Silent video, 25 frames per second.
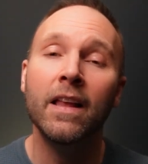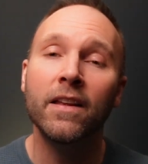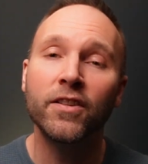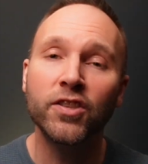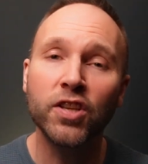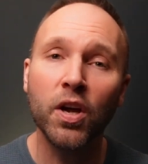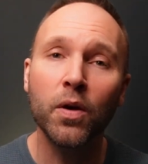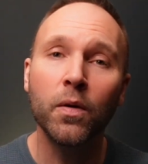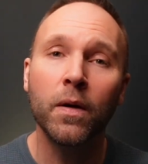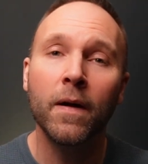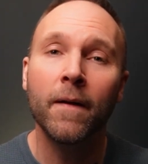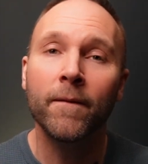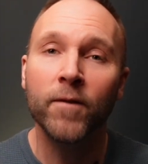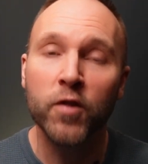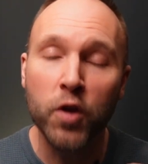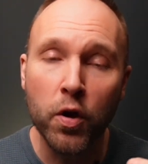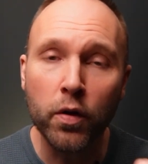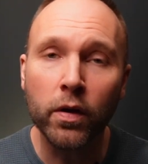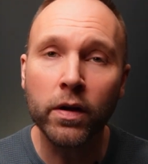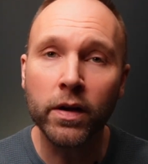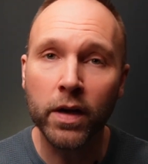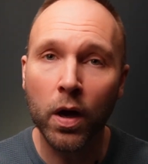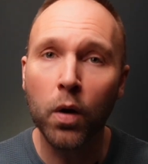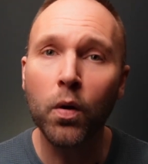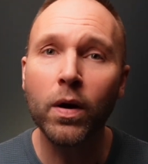So you
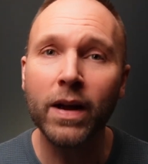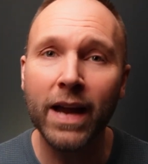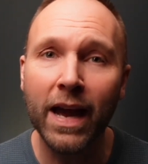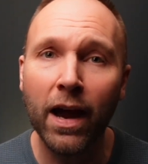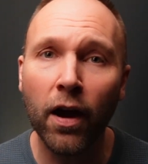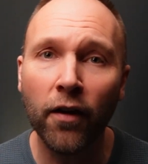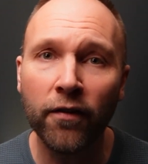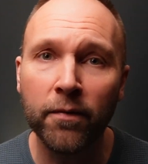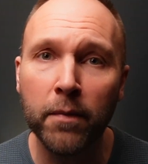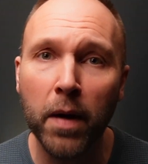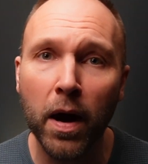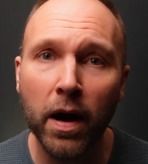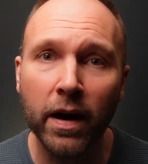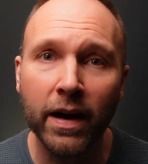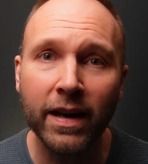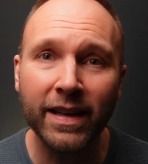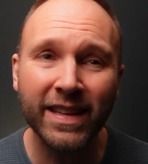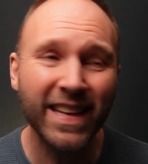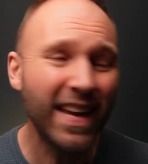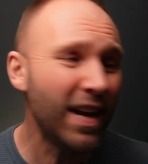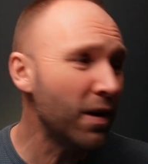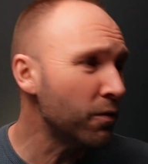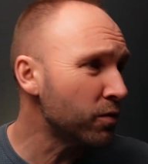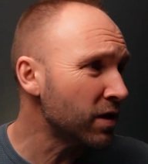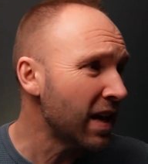can go and get off-market
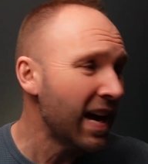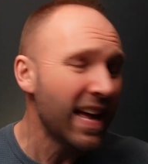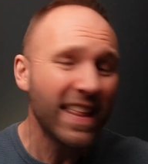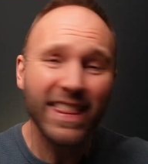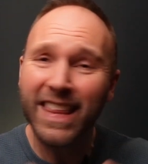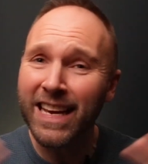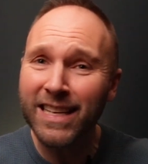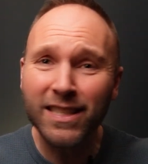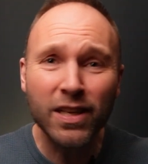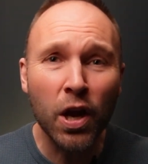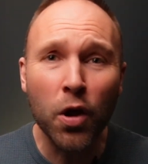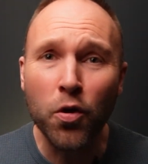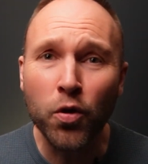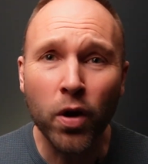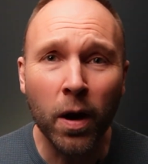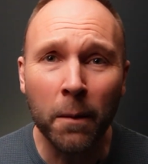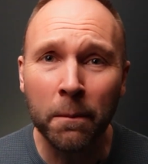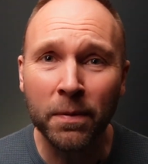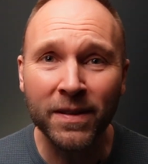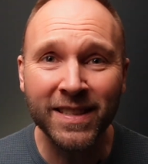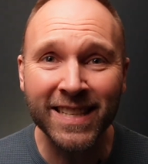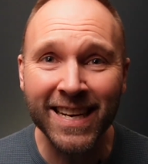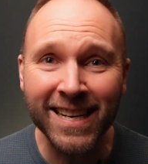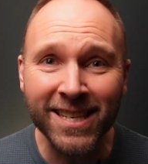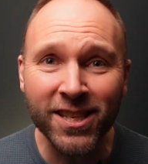deals. There's no
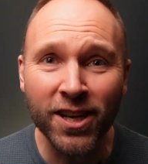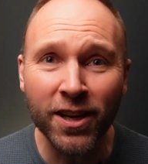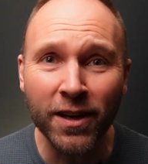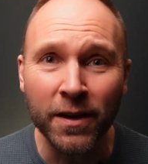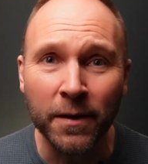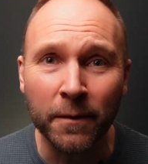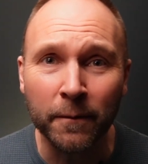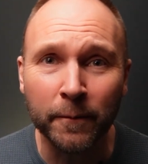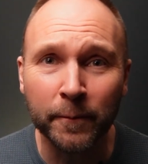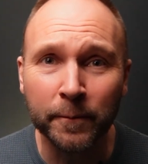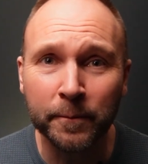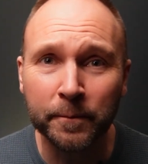competition.